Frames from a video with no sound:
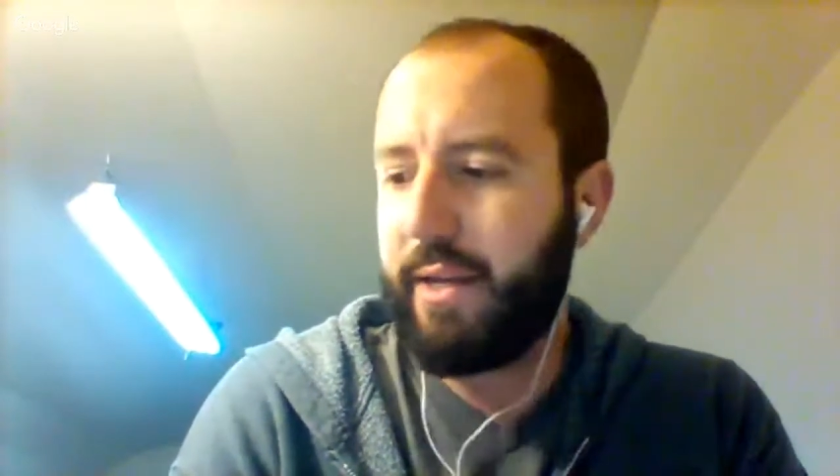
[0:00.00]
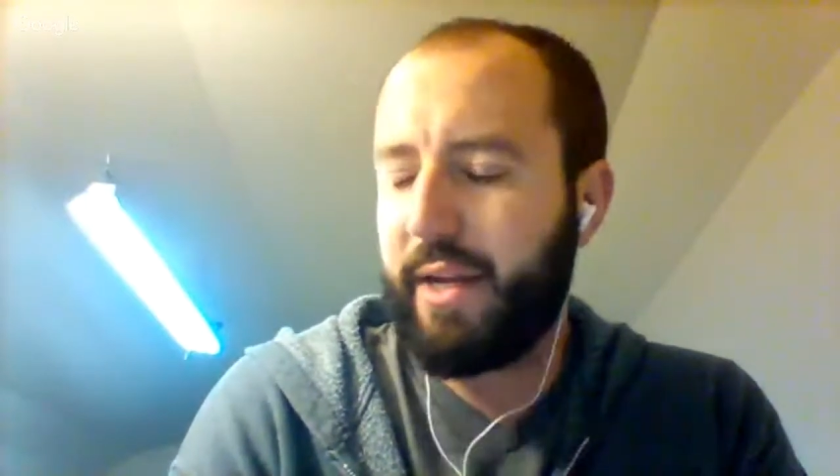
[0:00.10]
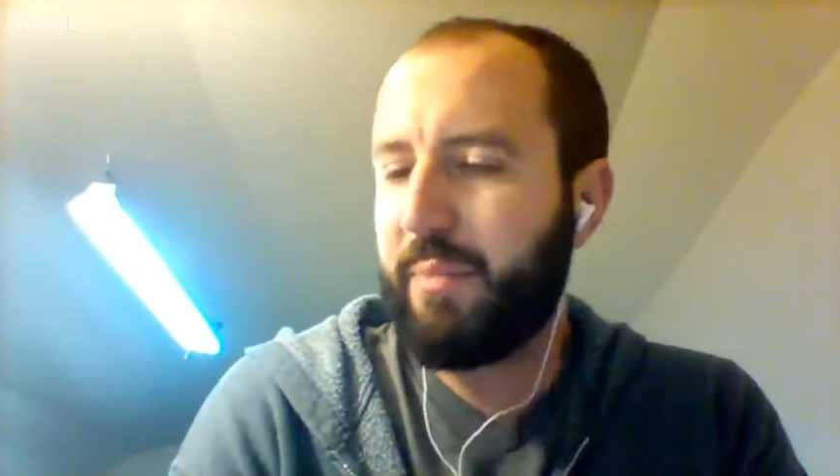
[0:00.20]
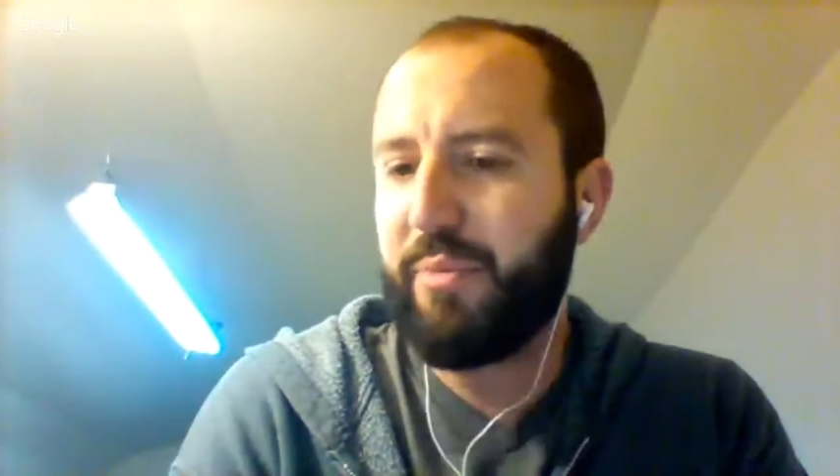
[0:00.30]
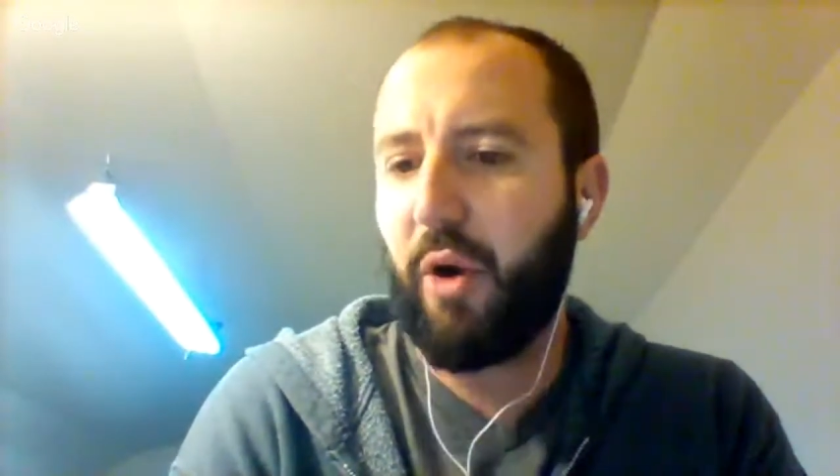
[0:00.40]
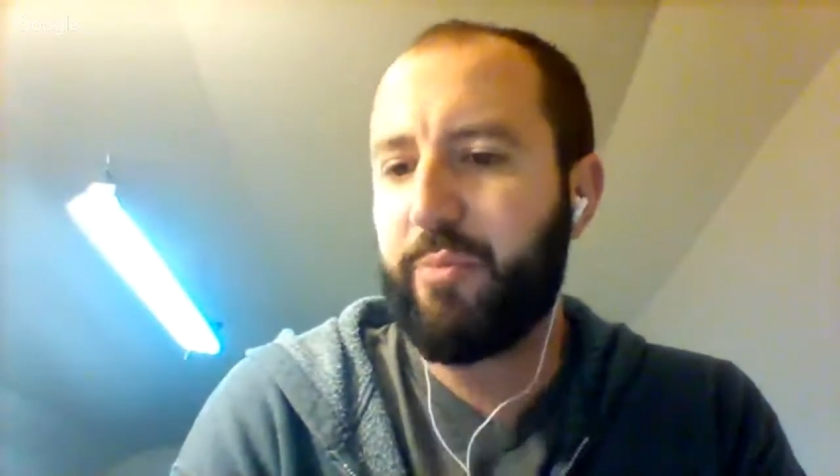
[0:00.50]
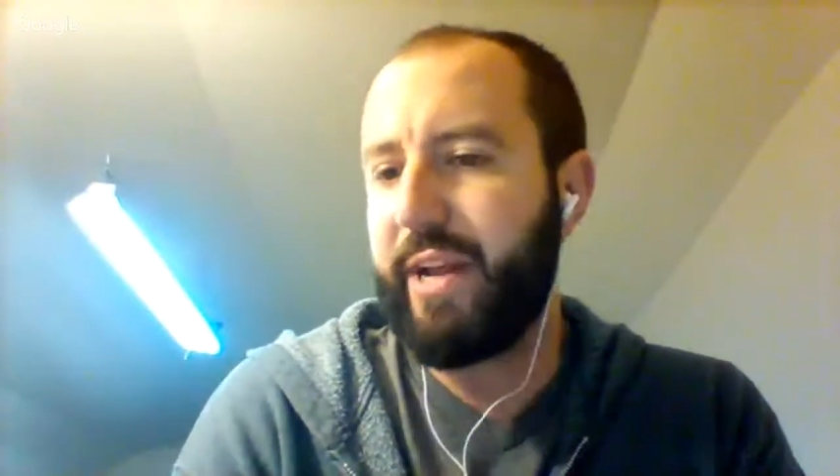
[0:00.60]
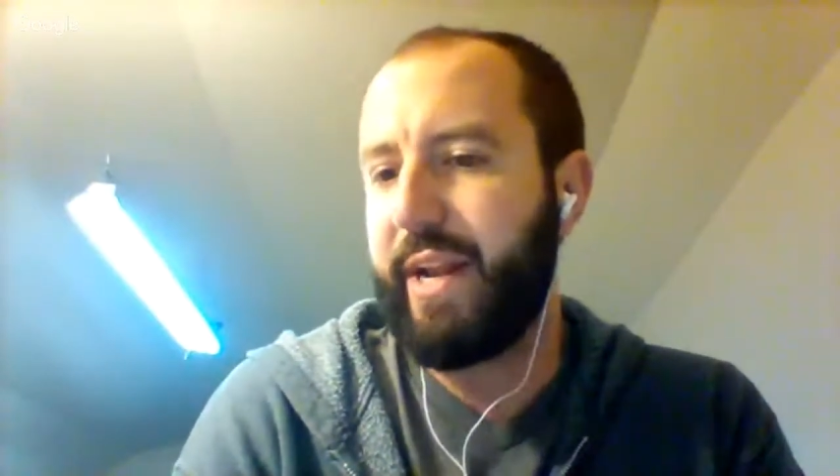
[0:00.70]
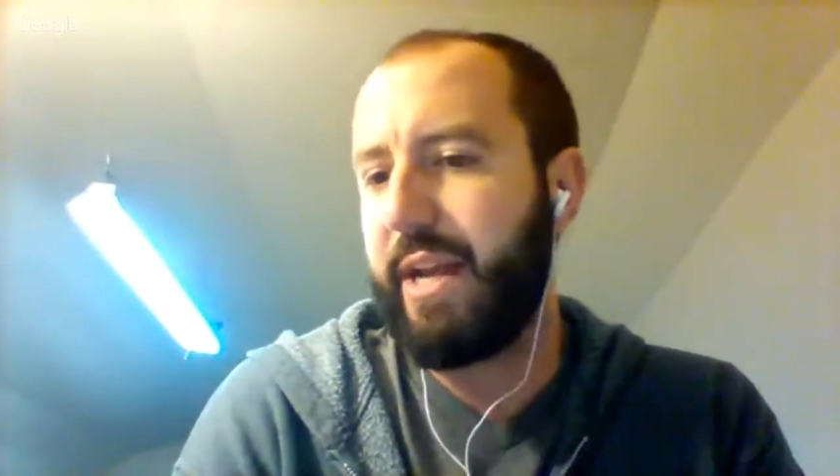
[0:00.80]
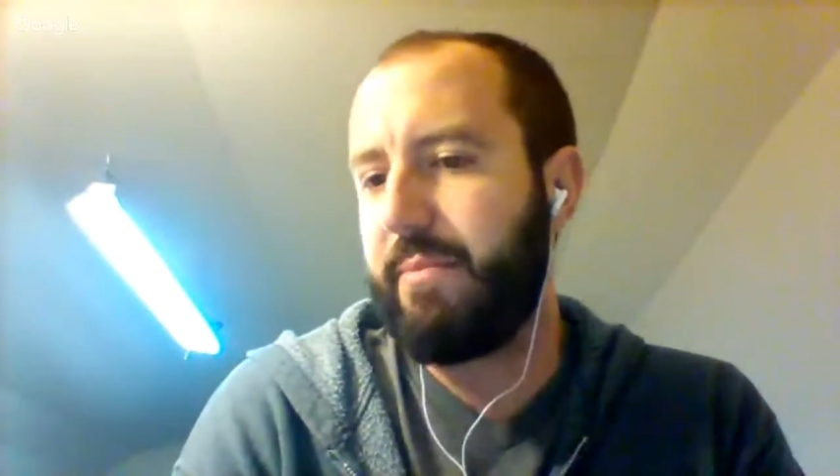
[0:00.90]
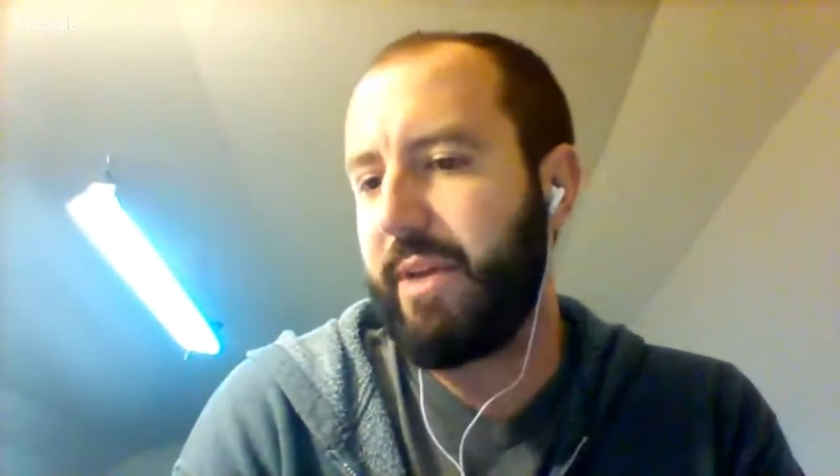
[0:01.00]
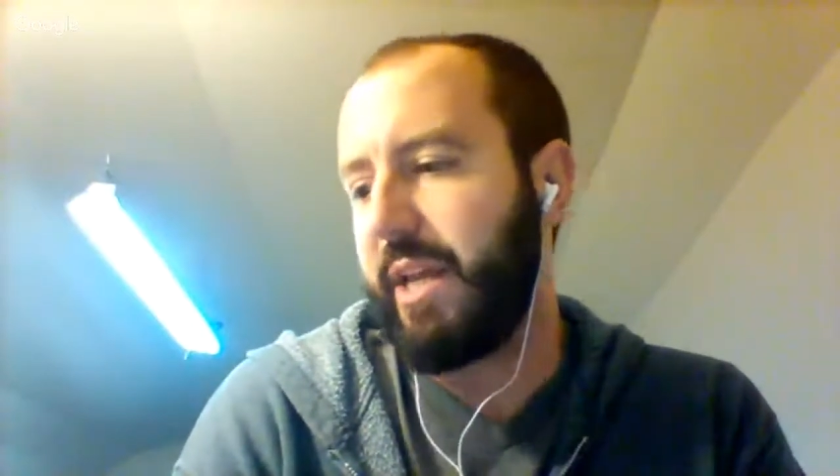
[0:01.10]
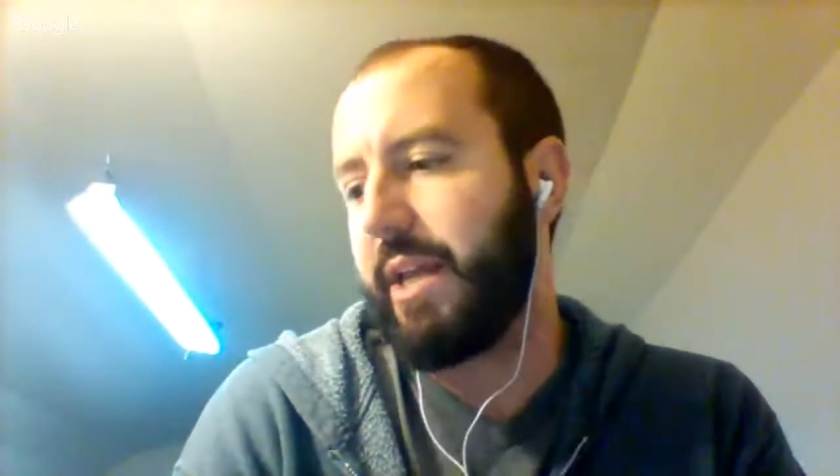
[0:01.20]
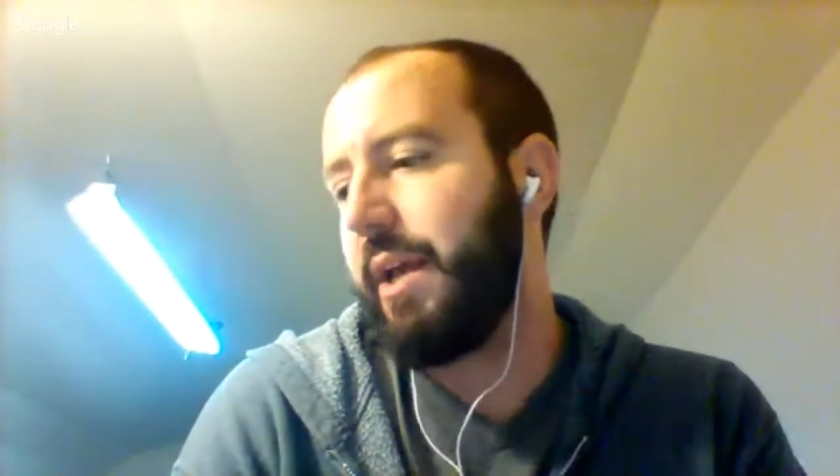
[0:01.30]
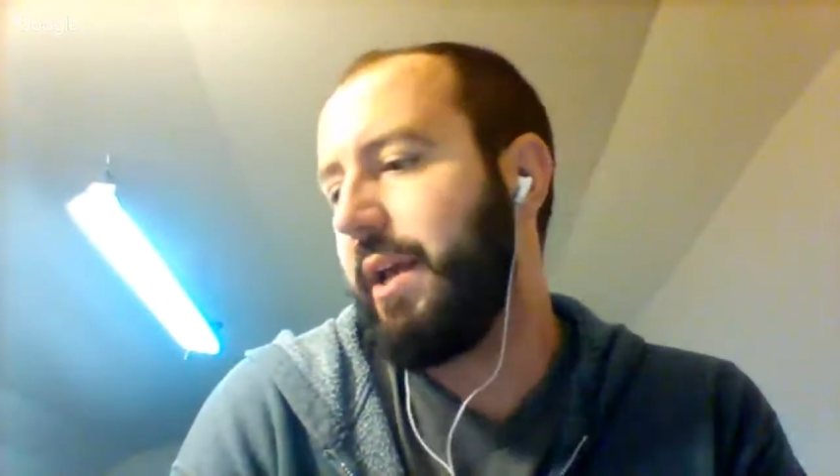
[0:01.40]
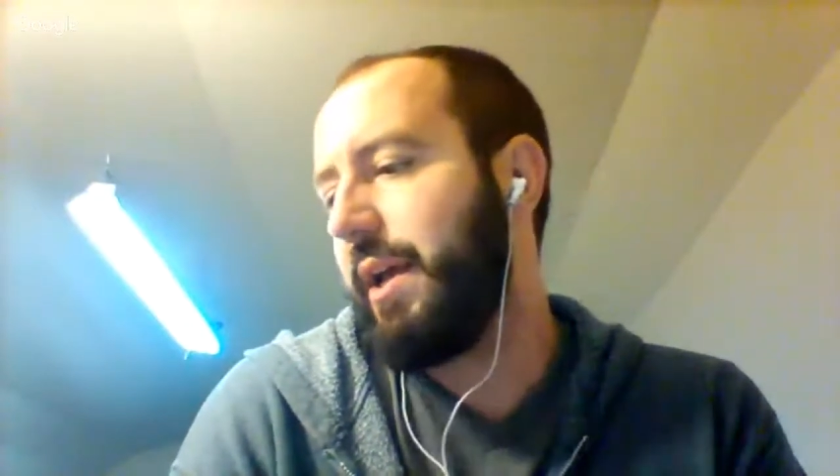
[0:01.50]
an inappropriate enemy.